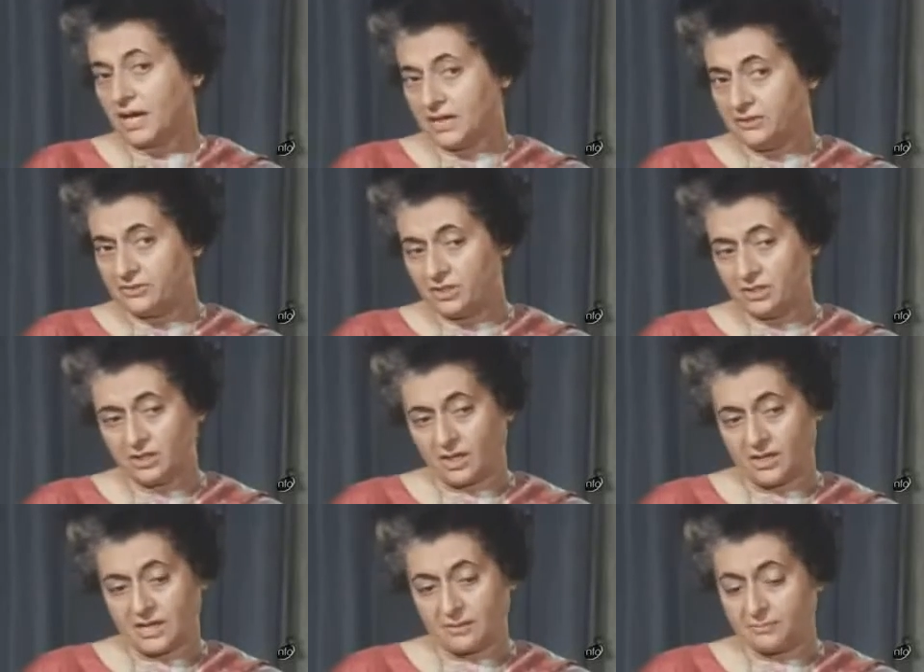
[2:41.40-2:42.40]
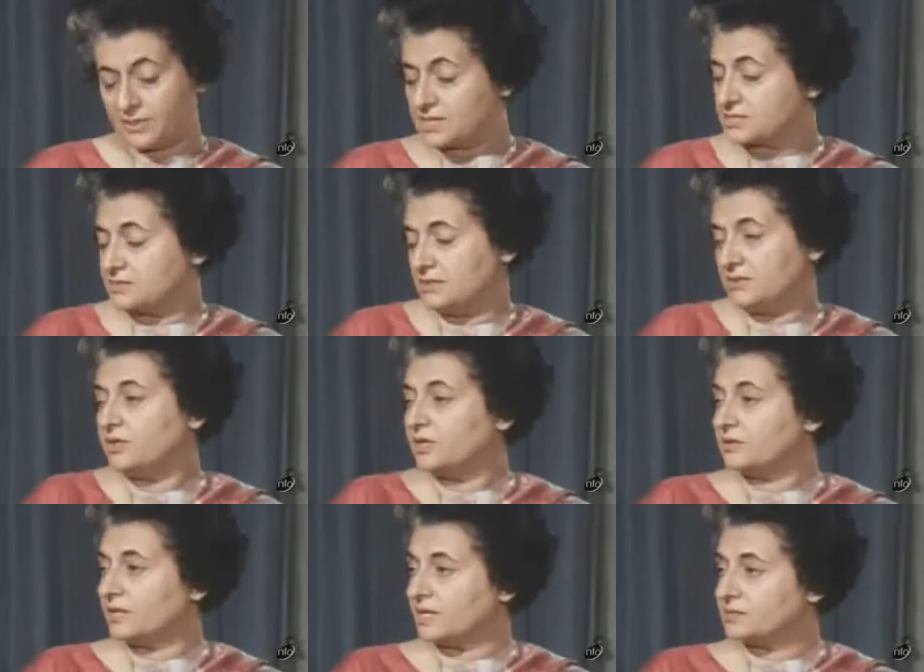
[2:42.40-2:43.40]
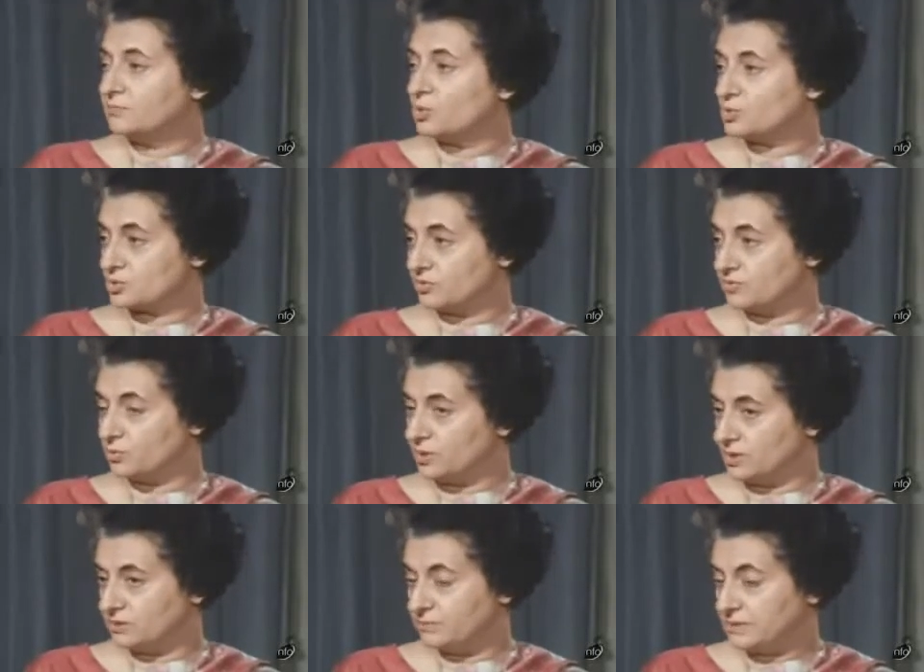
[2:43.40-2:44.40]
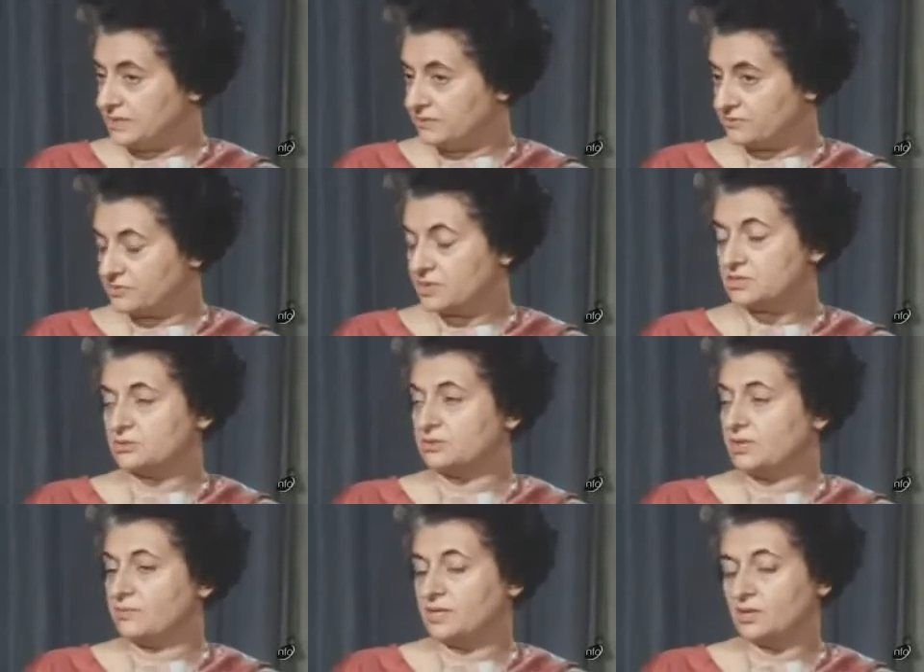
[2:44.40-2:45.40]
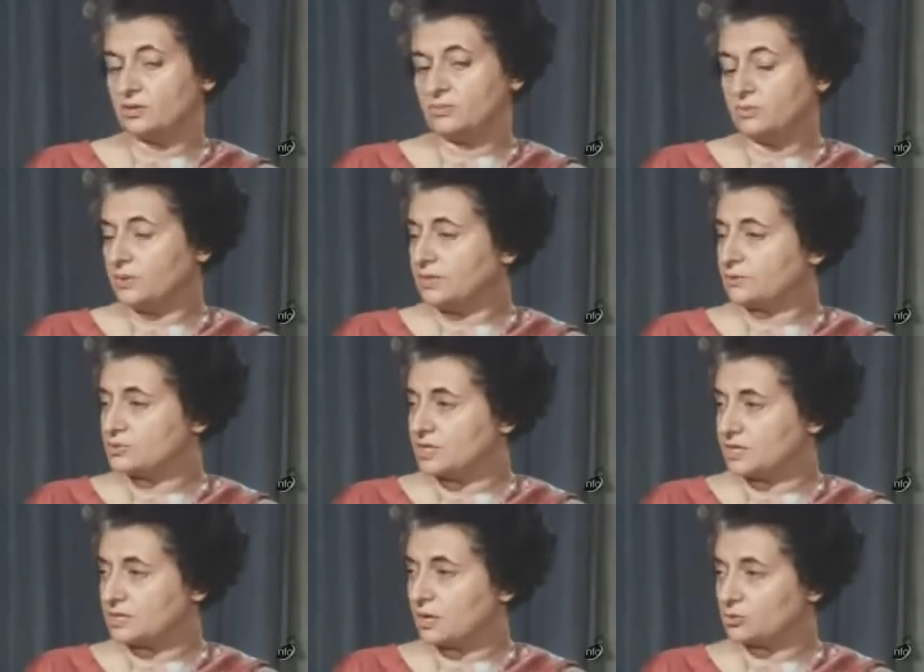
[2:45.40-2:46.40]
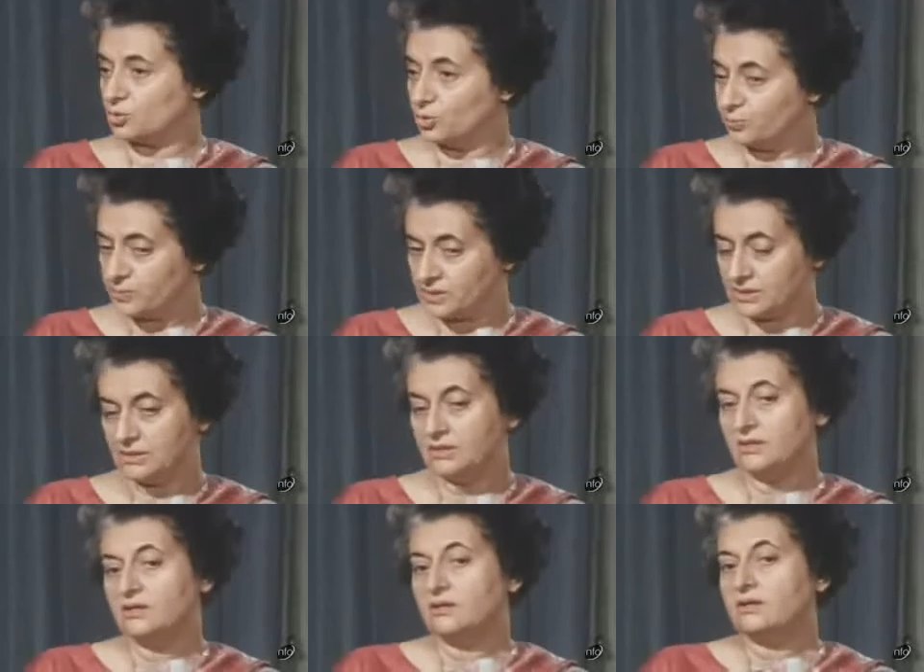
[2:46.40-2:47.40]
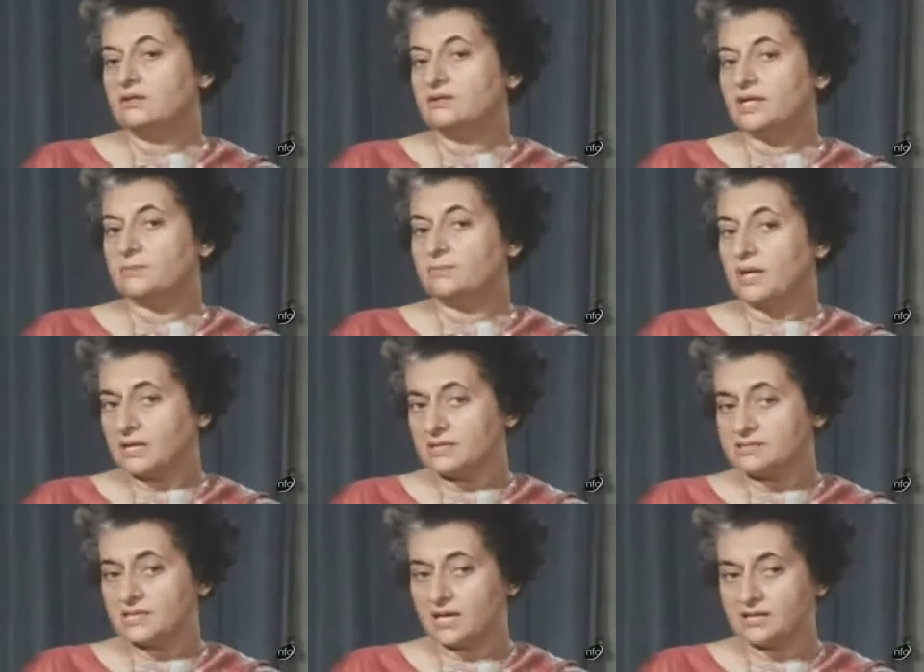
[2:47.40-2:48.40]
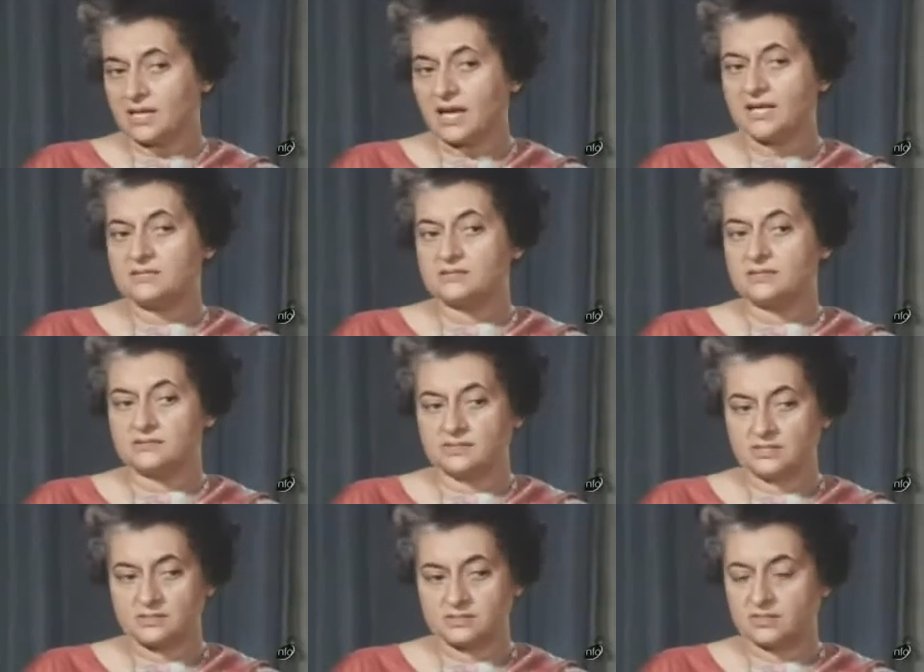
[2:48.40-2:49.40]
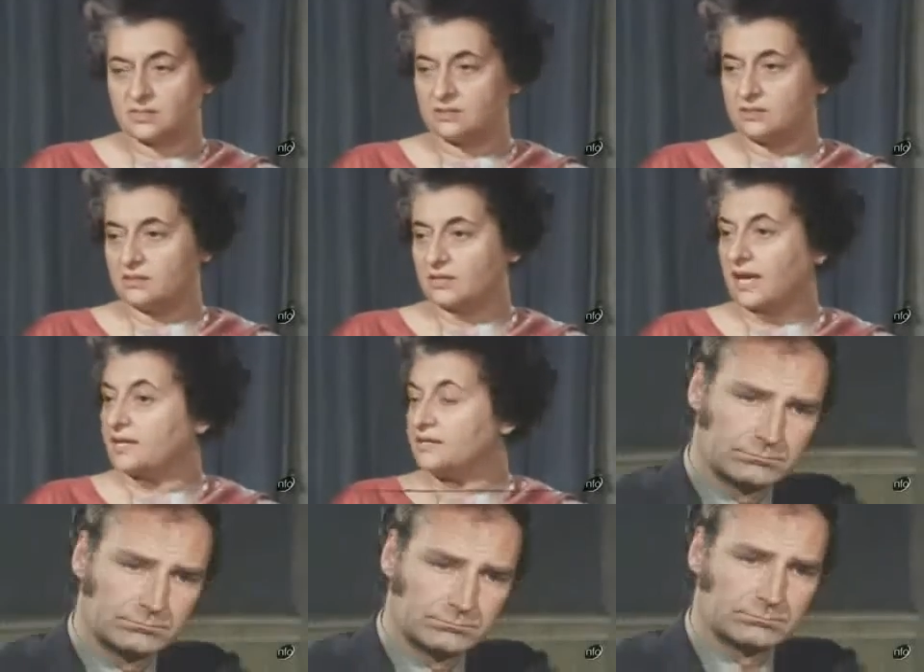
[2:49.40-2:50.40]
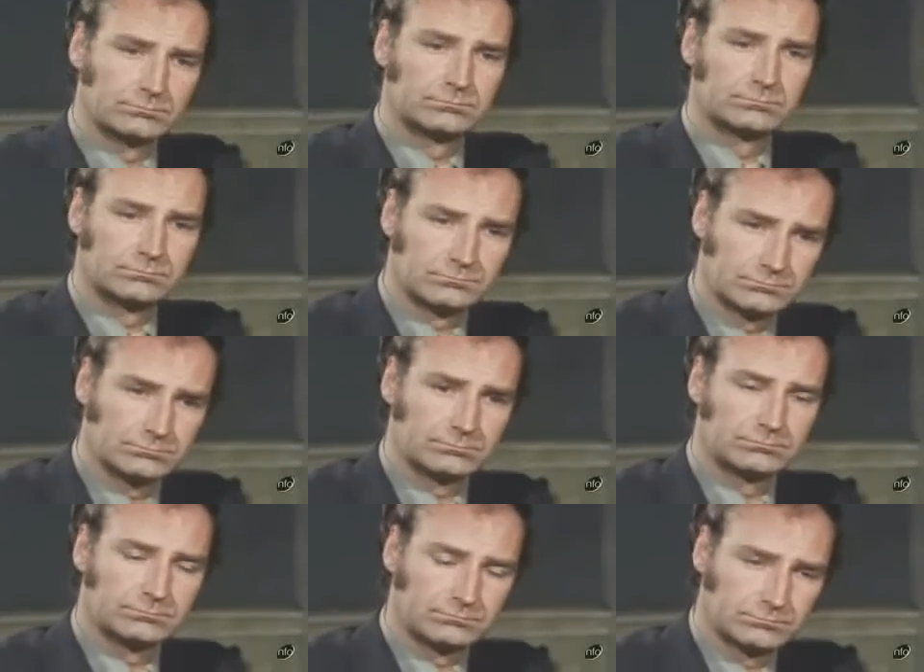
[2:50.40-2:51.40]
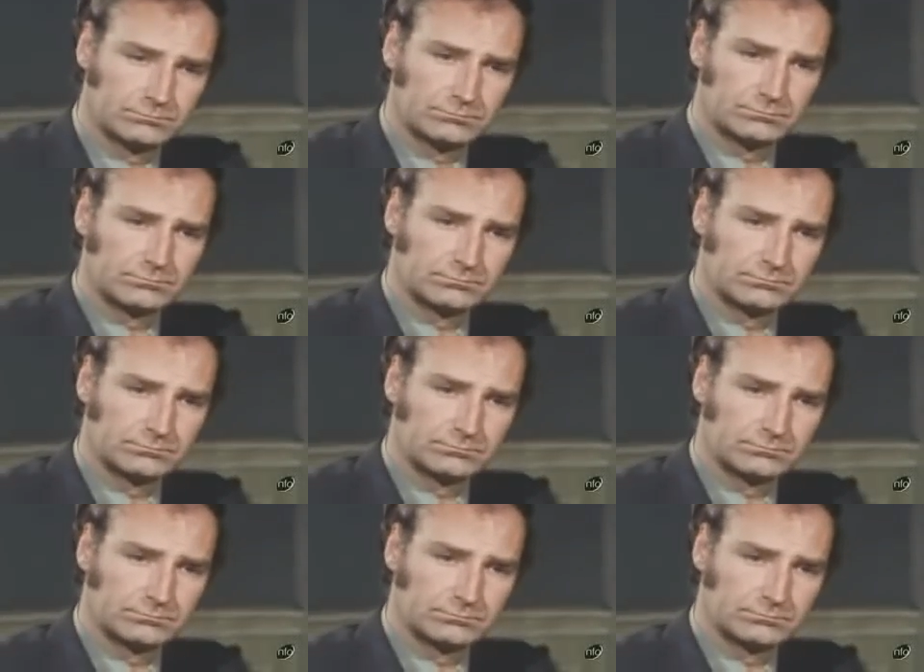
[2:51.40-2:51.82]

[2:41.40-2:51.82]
I think, and I personally think that most of the world believes this, so they may not be willing to say it out openly, that Pakistan as it existed can never be the same again.